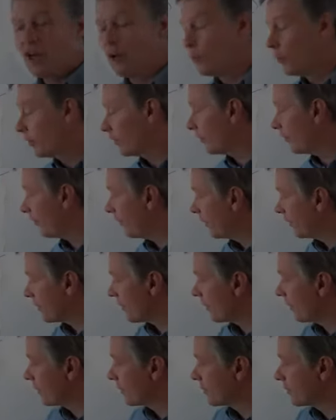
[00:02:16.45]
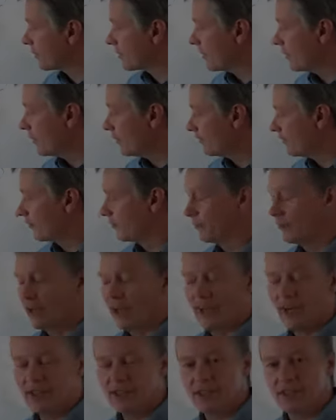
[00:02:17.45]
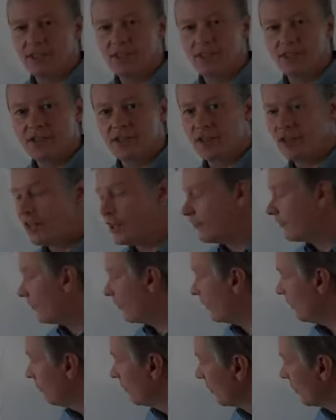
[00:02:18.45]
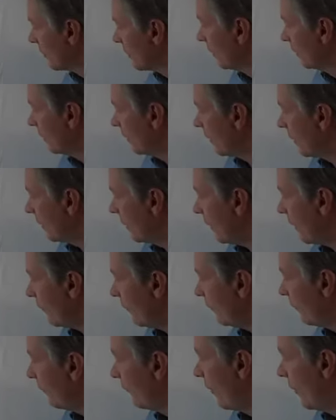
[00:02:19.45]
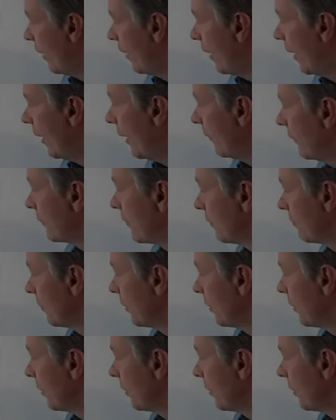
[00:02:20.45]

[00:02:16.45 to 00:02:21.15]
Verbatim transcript: And one of the things I can see from that is that if I multiply that 5 to